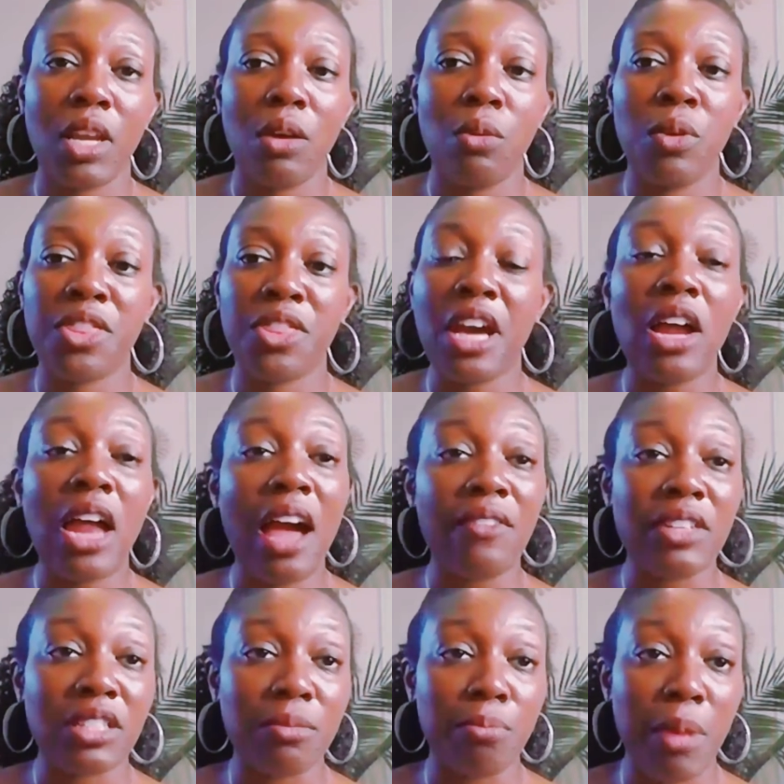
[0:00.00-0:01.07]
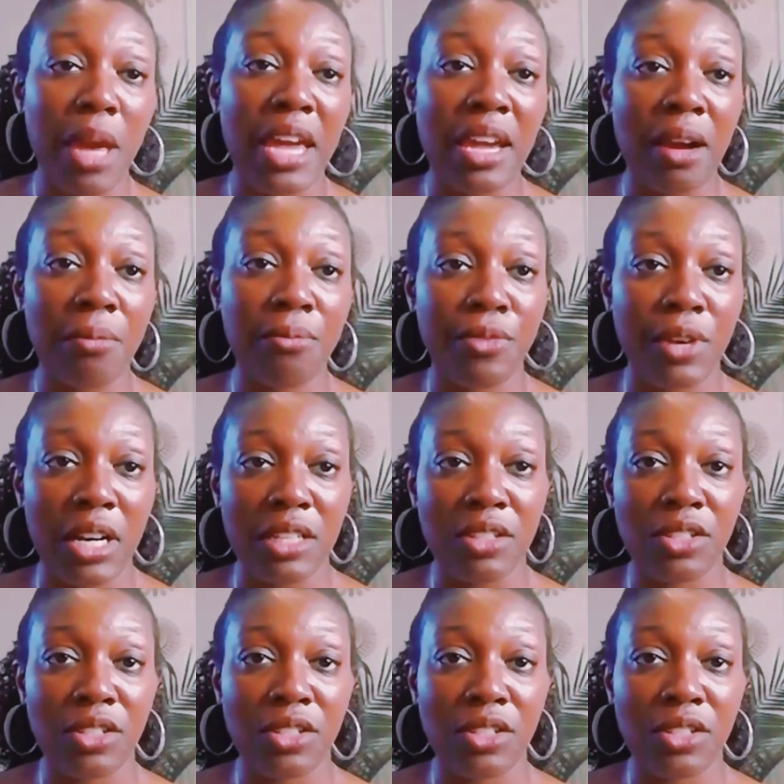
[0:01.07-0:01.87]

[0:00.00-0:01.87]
without having to pay upfront.